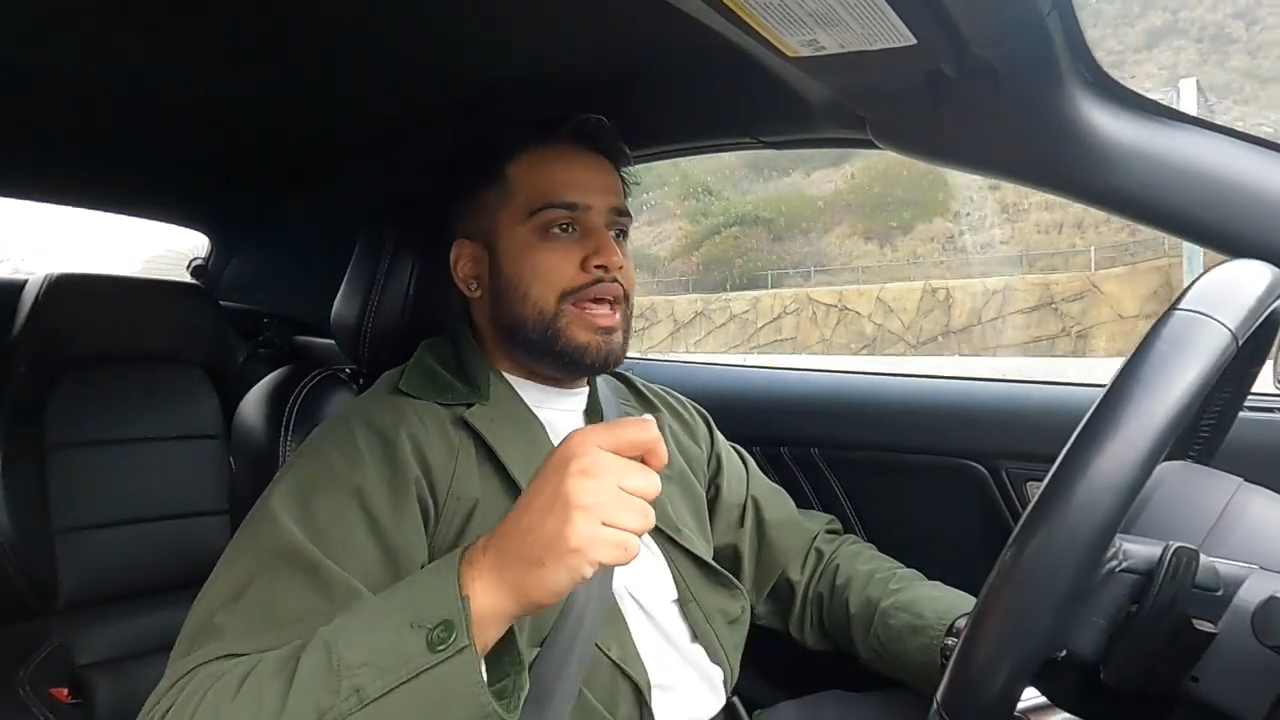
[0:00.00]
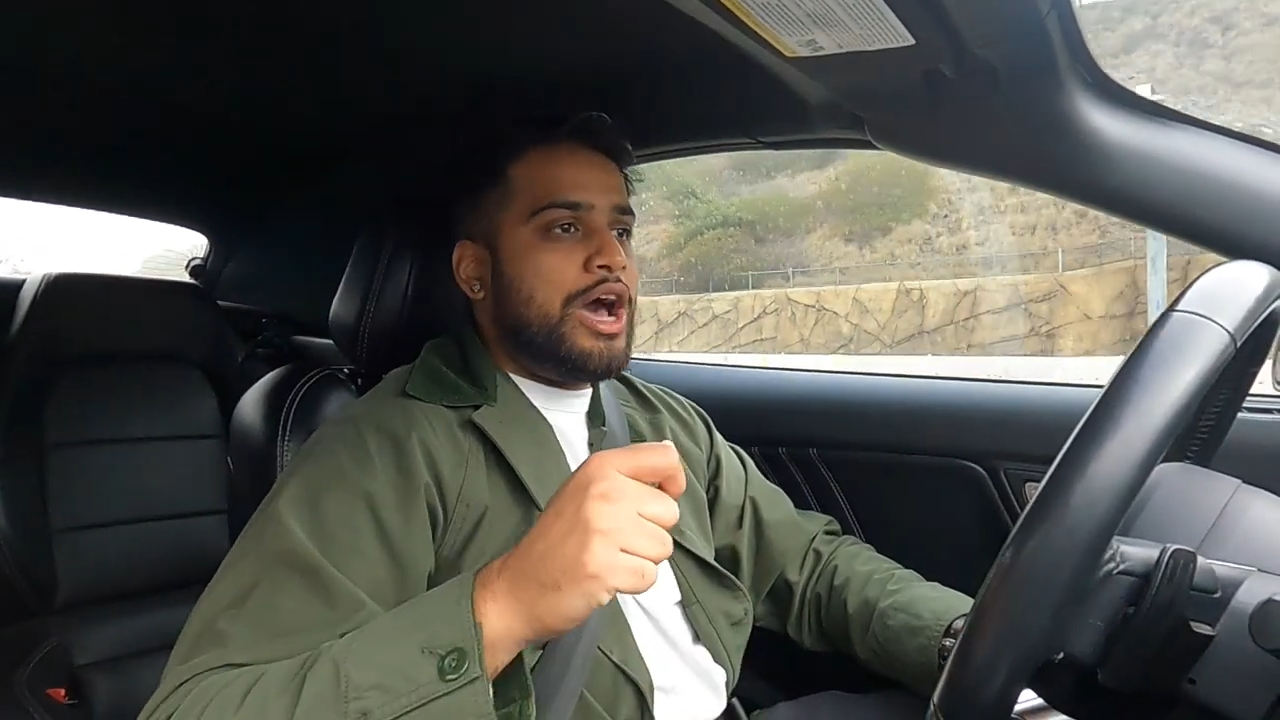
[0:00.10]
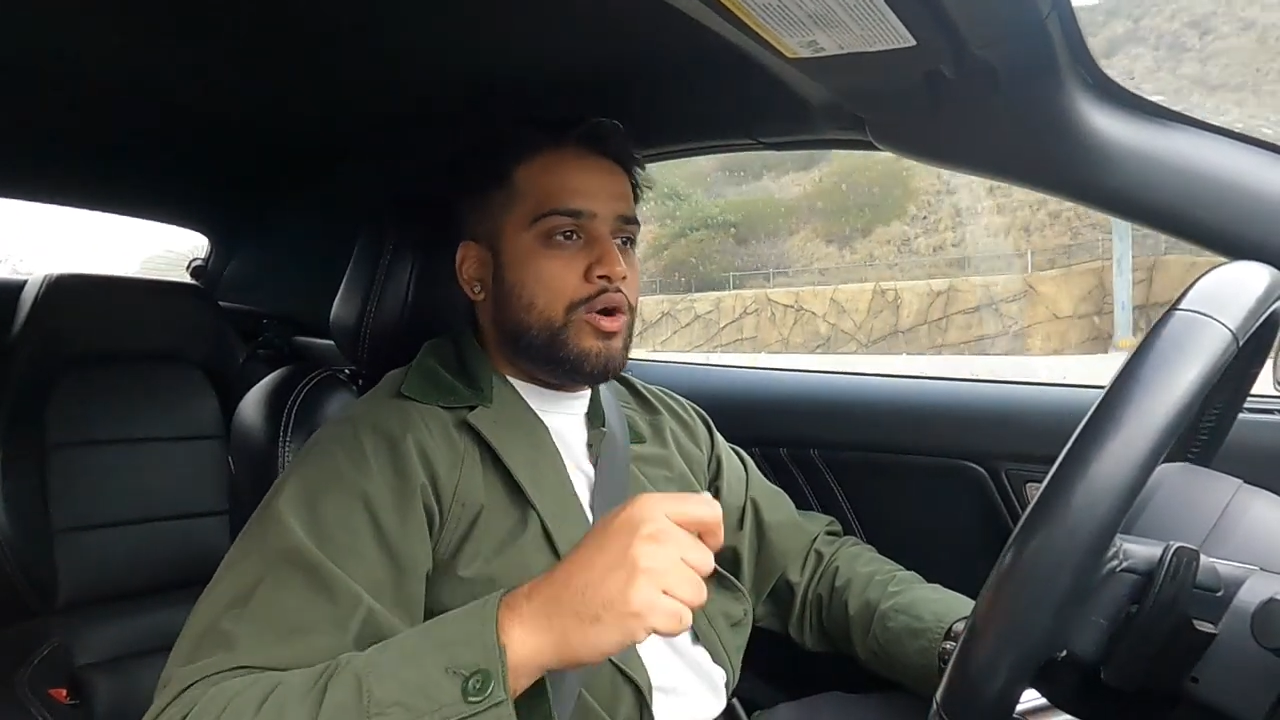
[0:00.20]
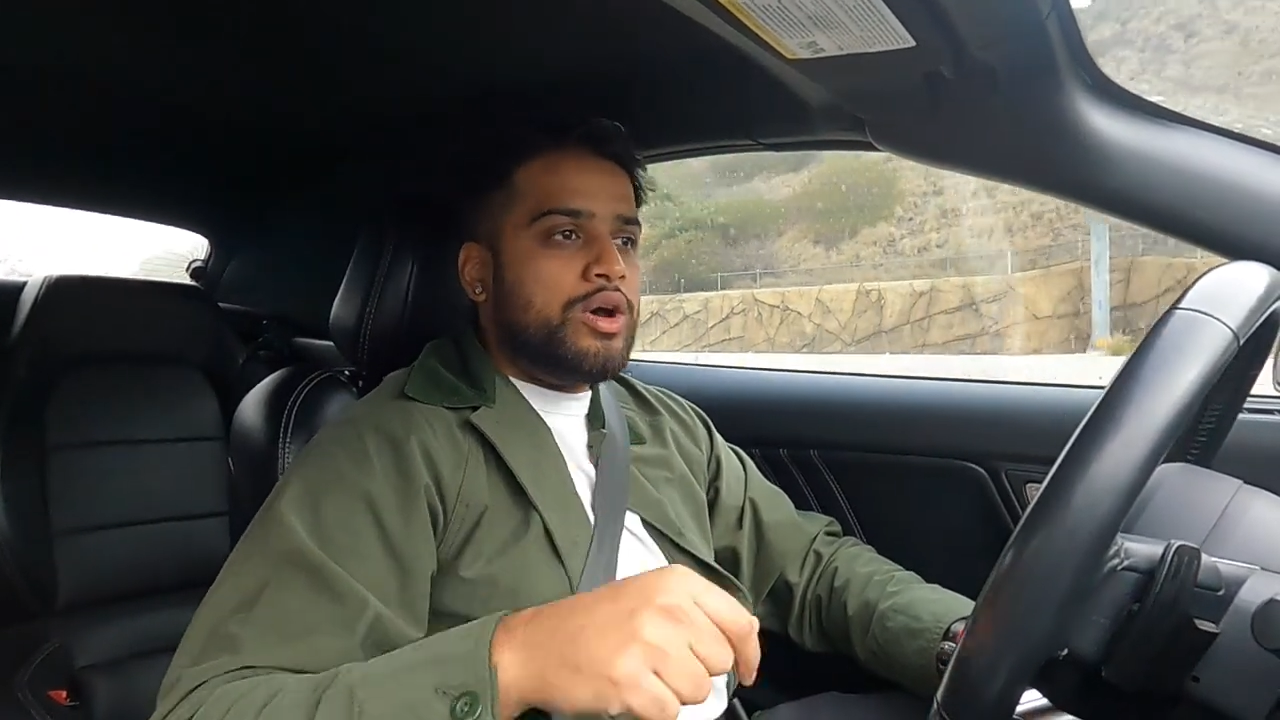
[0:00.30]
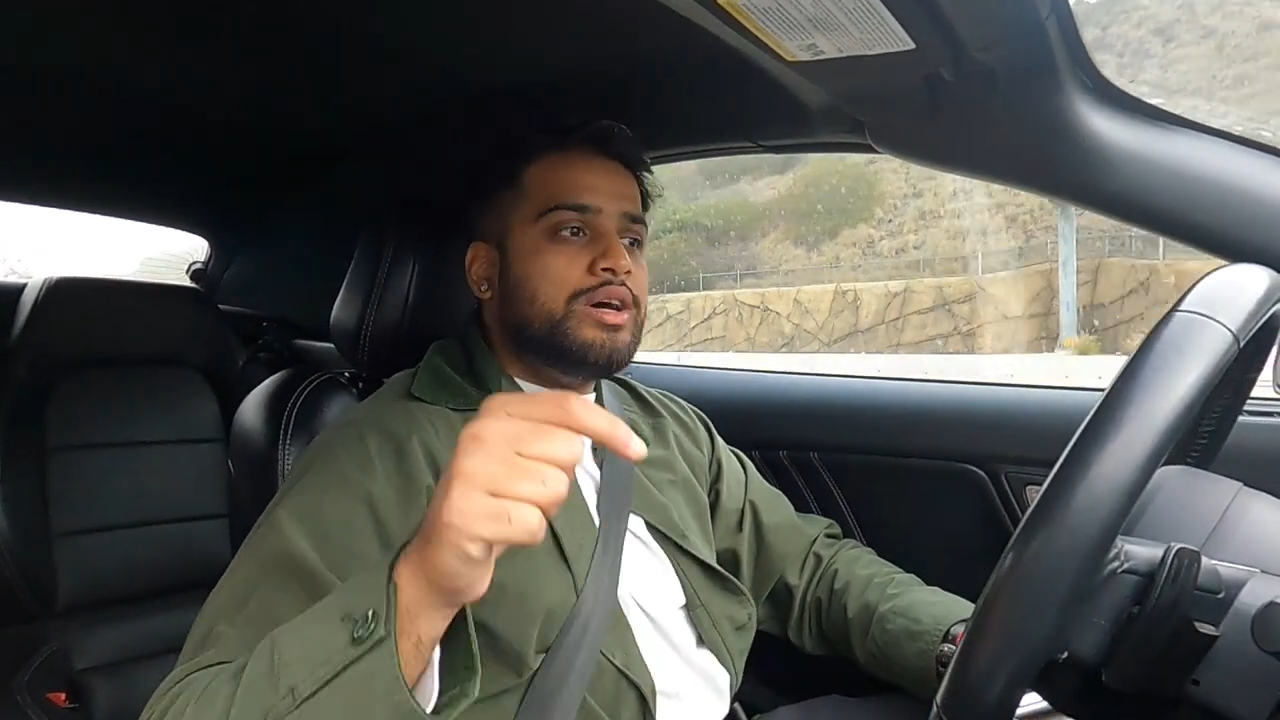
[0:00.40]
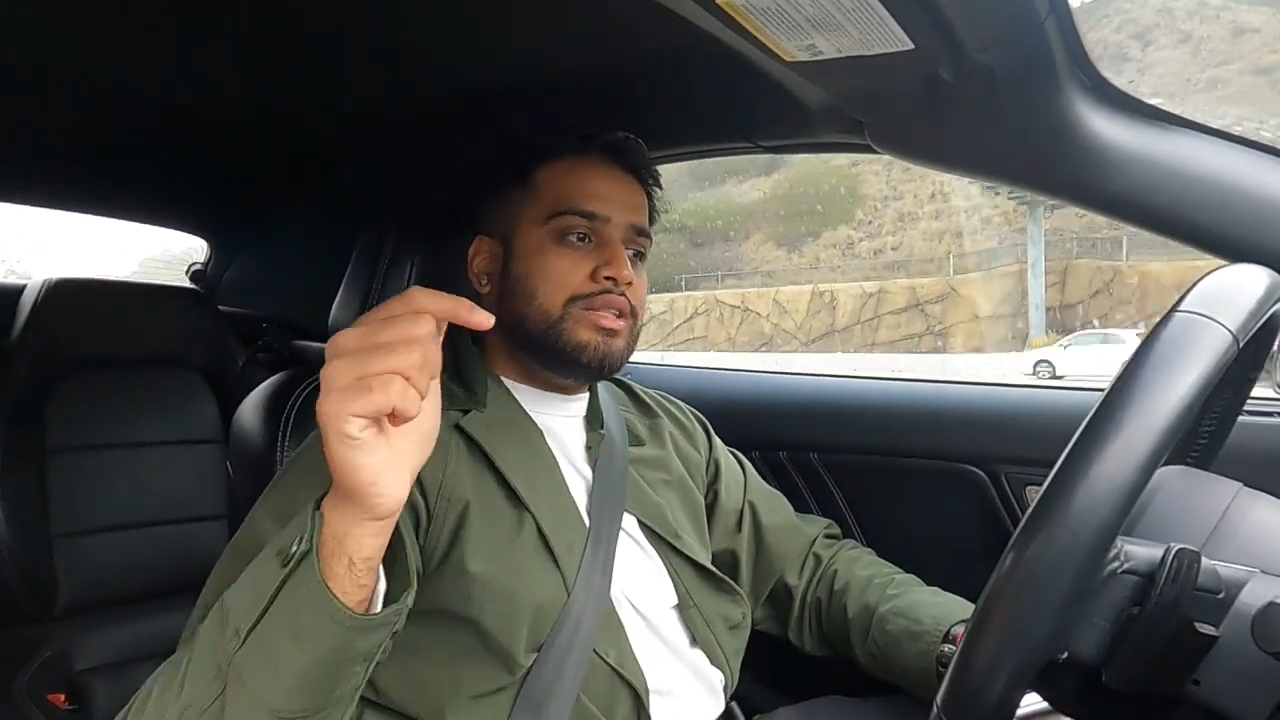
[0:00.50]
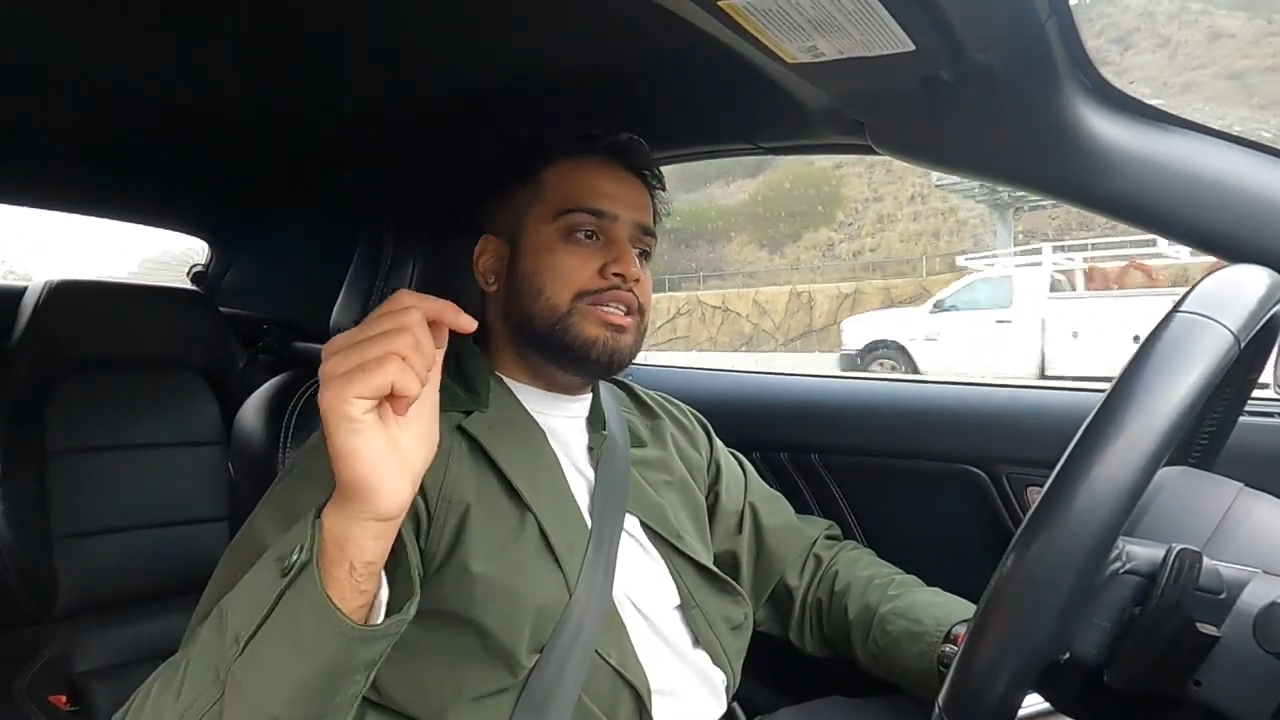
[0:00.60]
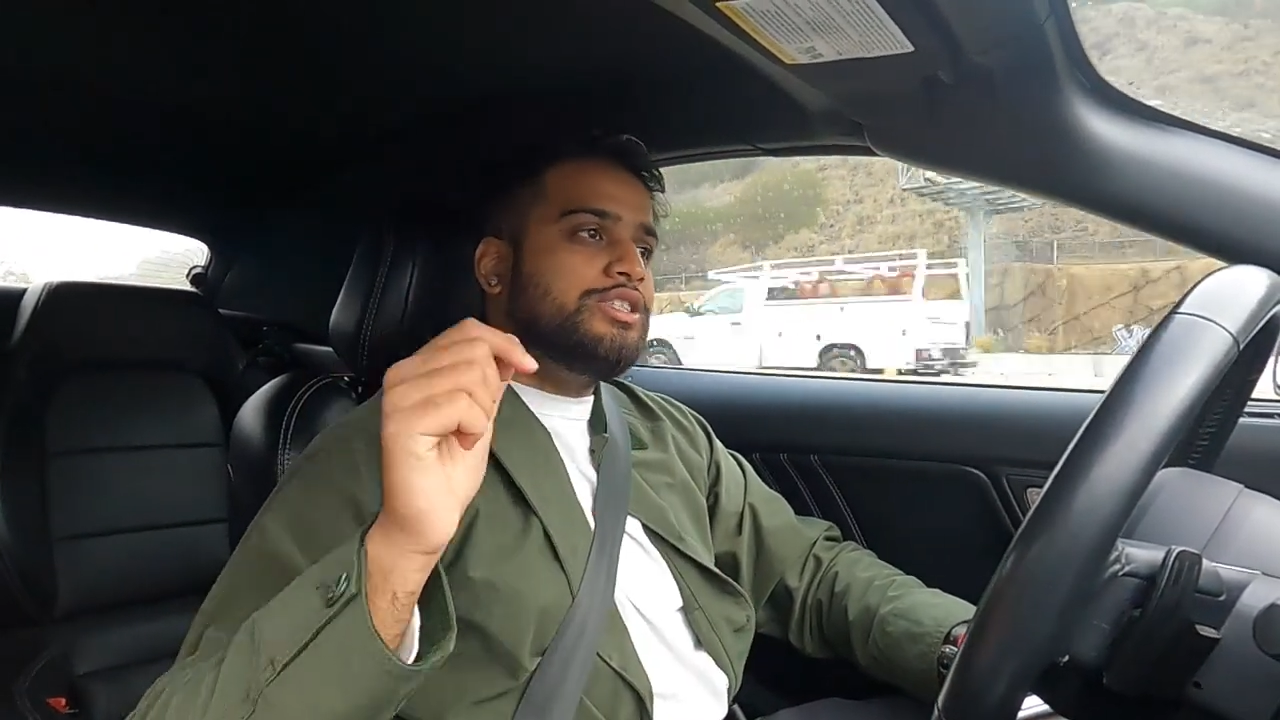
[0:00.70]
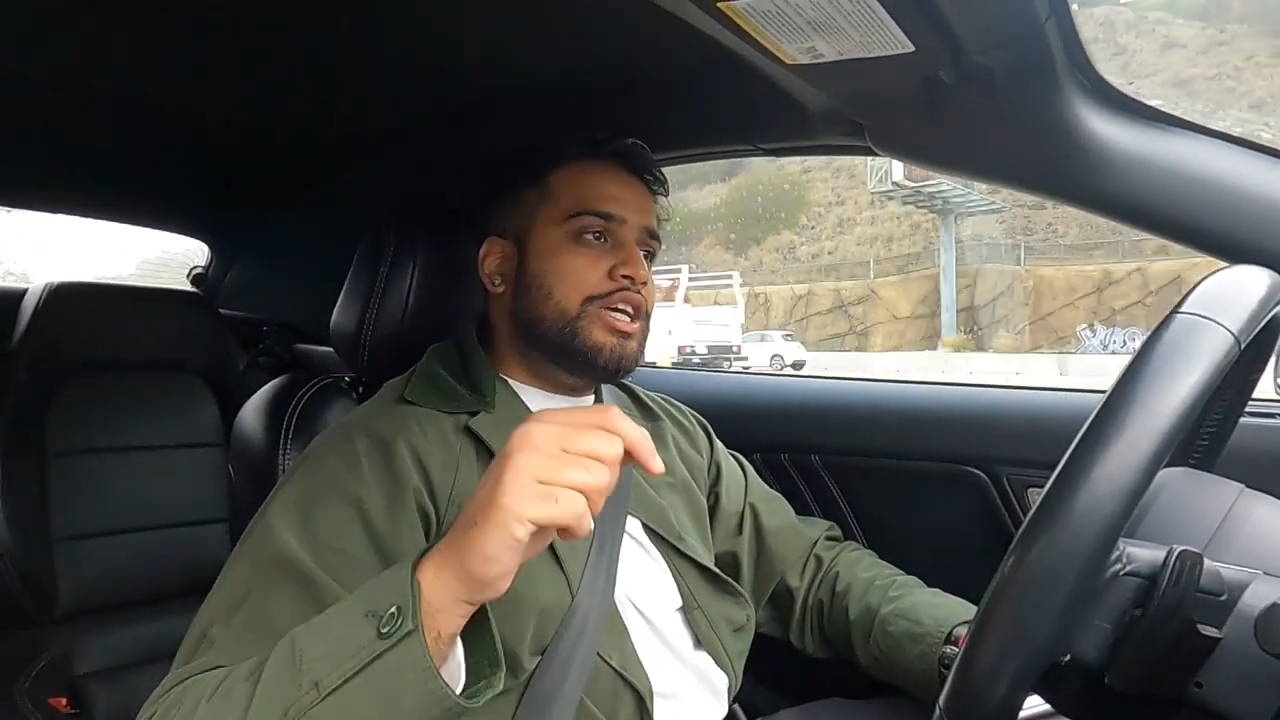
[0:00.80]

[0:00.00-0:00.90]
Now, this